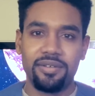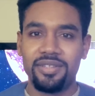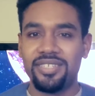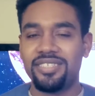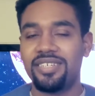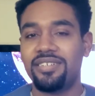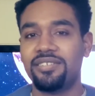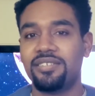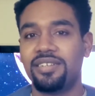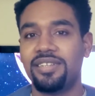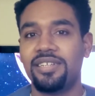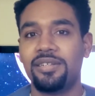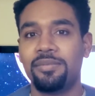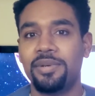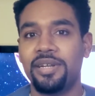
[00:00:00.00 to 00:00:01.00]
this sounds a
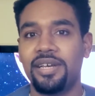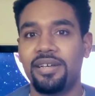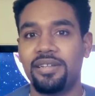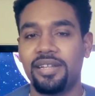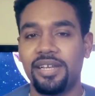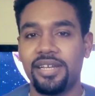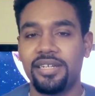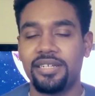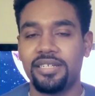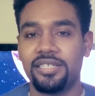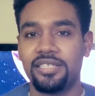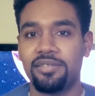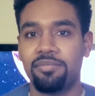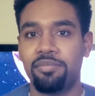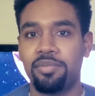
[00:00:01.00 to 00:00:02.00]
little bit
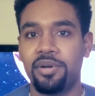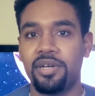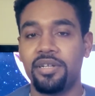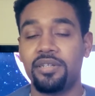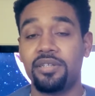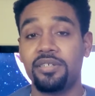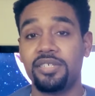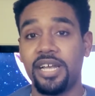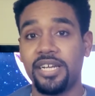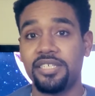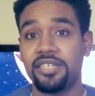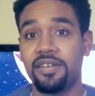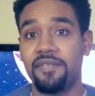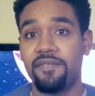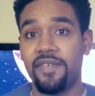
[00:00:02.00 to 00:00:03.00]
outlandish, but there's
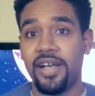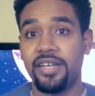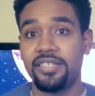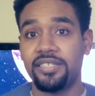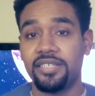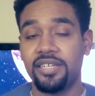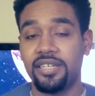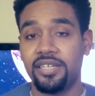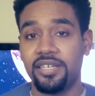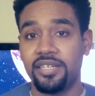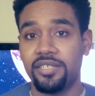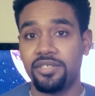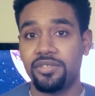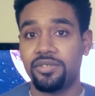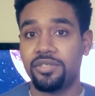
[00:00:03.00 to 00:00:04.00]
actually a fascinating
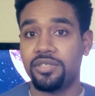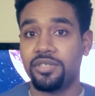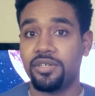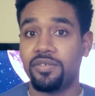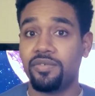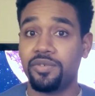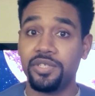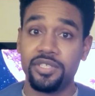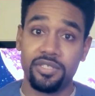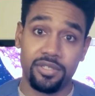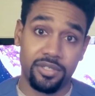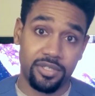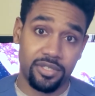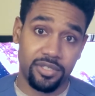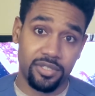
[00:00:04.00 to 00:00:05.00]
history of
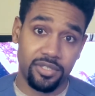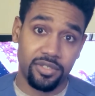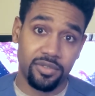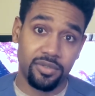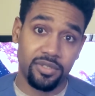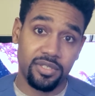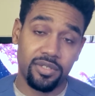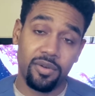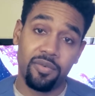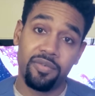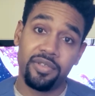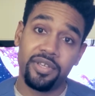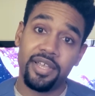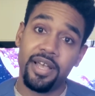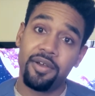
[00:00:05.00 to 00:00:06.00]
researchers using
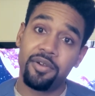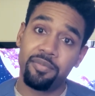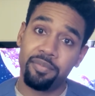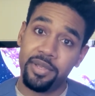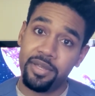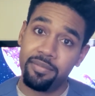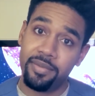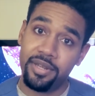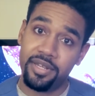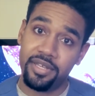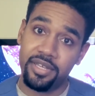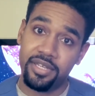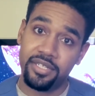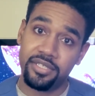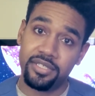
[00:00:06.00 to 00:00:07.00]
over-the-counter pain
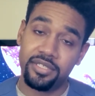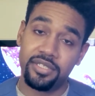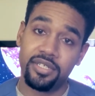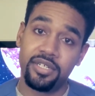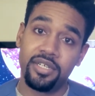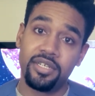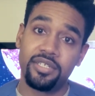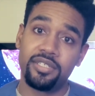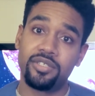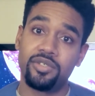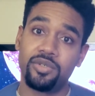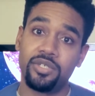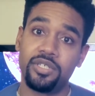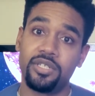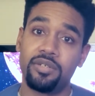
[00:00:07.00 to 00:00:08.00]
medication to
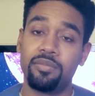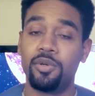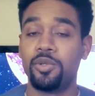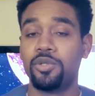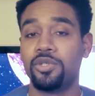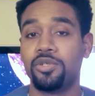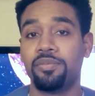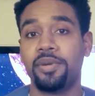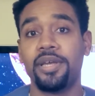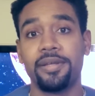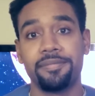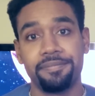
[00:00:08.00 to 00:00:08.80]
treat emotional pain.